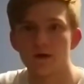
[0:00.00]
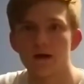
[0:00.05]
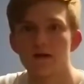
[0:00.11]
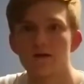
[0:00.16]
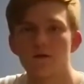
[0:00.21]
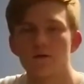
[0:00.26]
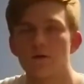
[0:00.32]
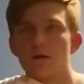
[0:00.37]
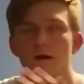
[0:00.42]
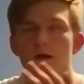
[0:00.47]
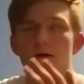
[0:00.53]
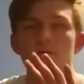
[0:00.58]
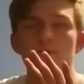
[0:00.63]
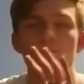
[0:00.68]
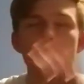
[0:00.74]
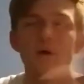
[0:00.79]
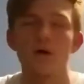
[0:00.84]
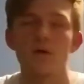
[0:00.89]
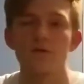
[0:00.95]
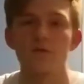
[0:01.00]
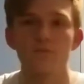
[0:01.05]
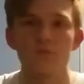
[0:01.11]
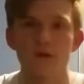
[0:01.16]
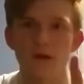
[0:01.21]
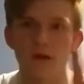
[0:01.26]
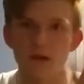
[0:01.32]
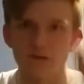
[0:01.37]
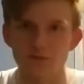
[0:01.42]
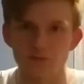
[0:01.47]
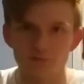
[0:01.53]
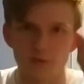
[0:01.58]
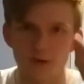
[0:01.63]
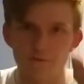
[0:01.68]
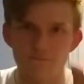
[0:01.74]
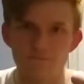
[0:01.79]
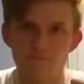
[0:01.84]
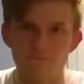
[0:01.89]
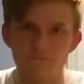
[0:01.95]
I didn't even bother to bring it. I just
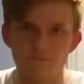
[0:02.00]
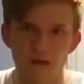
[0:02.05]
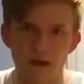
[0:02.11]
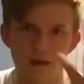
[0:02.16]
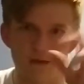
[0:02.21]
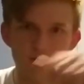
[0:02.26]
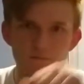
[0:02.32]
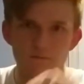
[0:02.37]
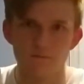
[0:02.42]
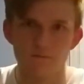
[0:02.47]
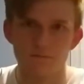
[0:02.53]
brought 5.